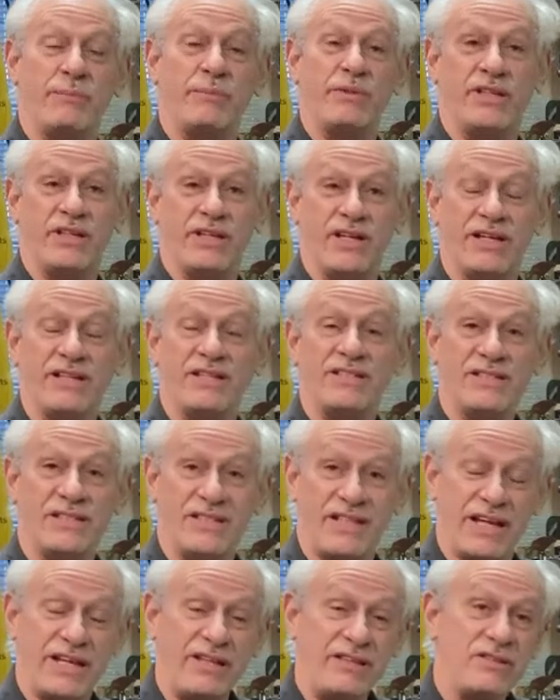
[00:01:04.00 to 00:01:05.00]
in the United
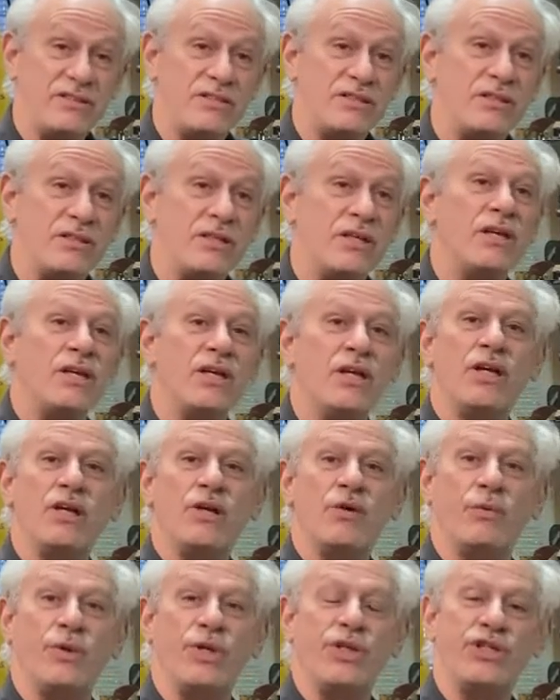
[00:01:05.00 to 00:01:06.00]
States.
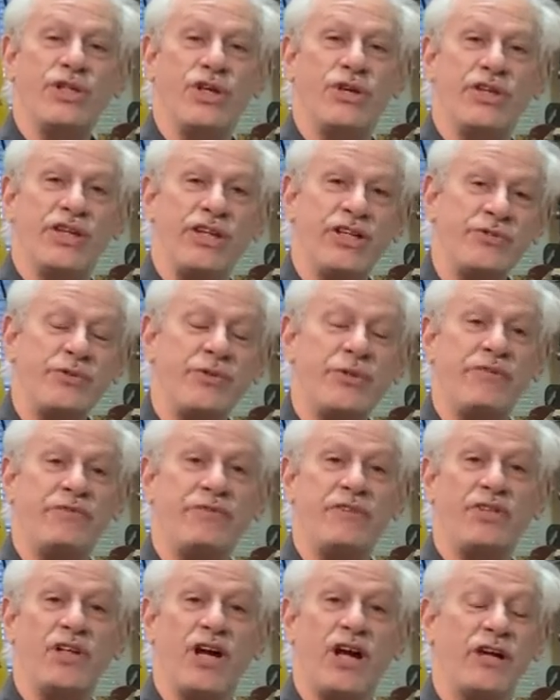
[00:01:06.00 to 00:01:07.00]
We show the history of
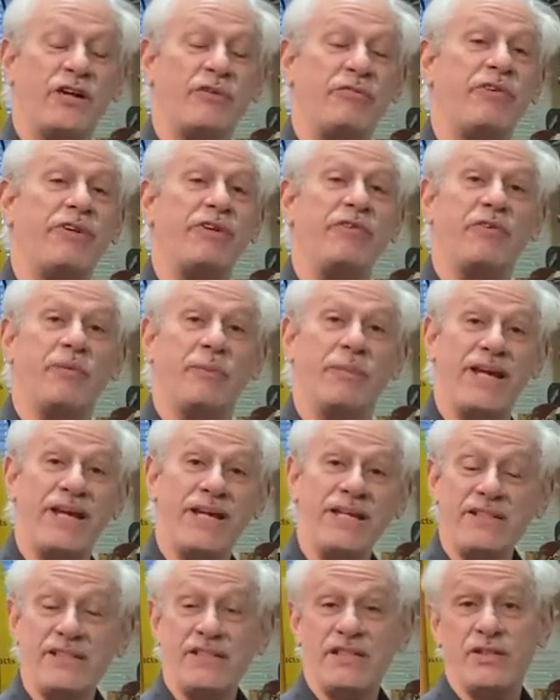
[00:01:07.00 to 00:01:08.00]
photography from
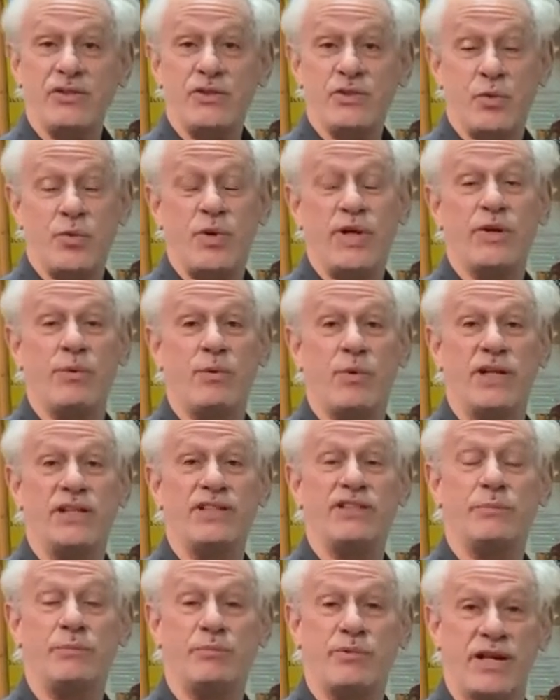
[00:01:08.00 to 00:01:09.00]
1821
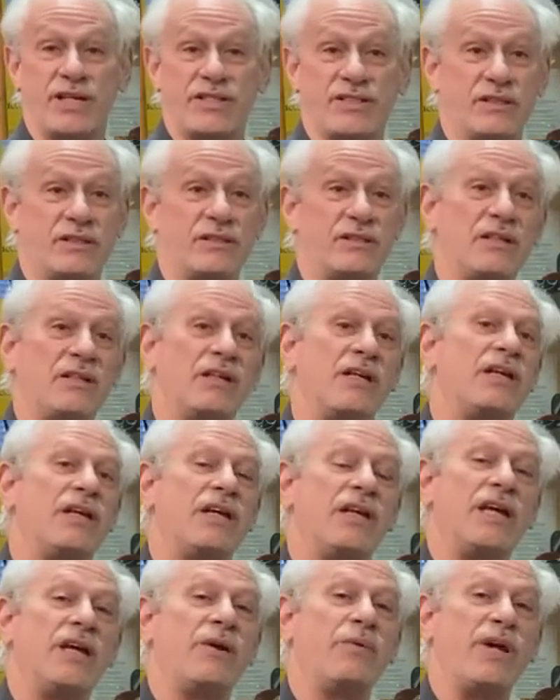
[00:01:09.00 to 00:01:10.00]
to present,
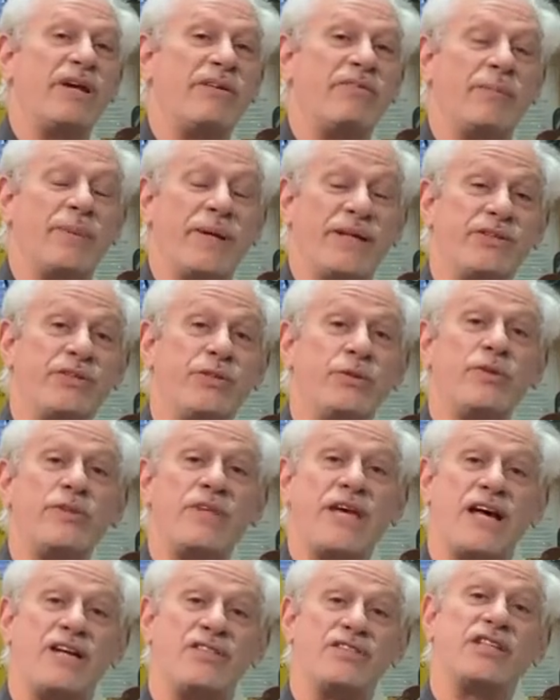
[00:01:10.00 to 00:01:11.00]
and we have about
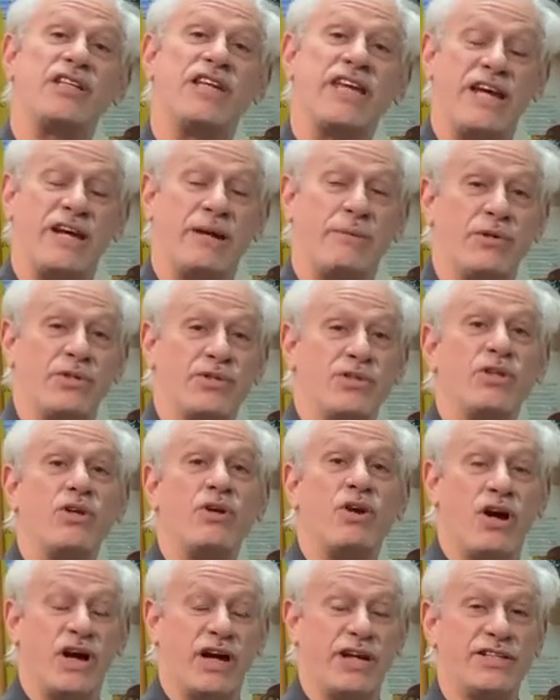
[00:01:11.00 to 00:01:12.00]
2,000 cameras
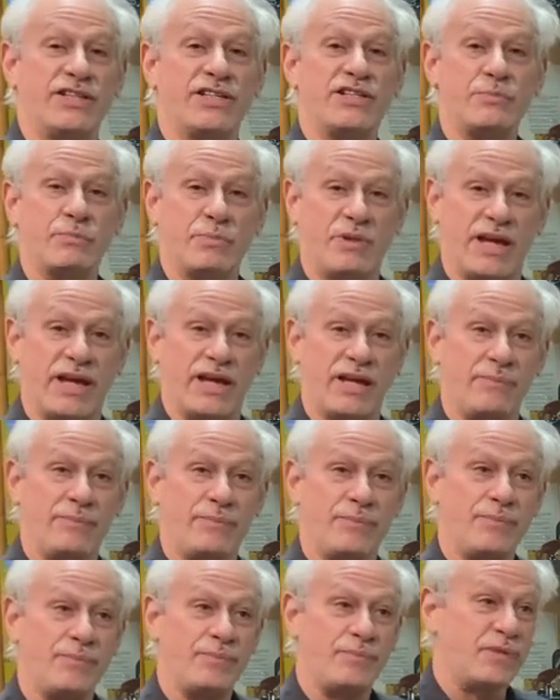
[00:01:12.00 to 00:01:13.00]
on display.
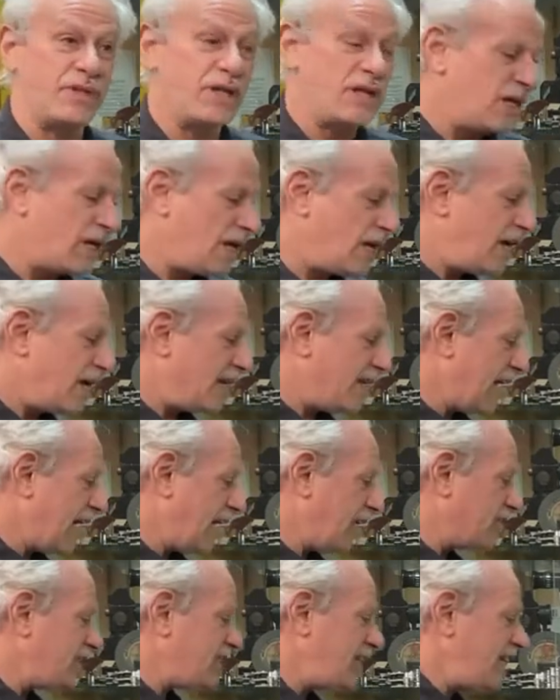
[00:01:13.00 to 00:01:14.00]

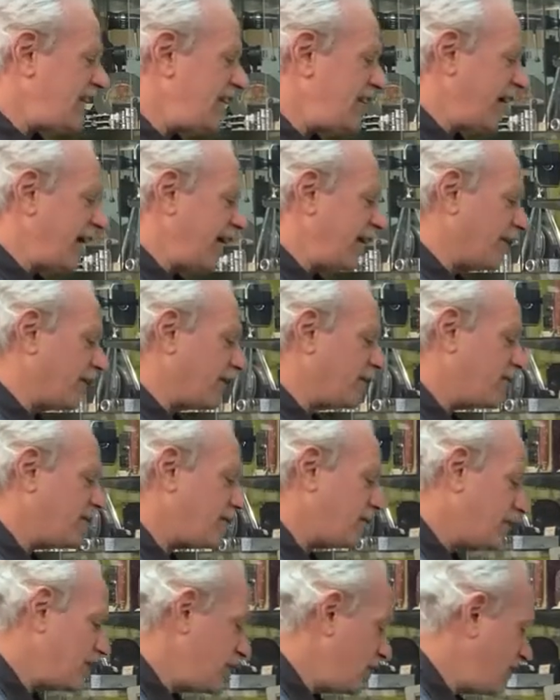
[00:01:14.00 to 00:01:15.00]
Now, Teenie Harris,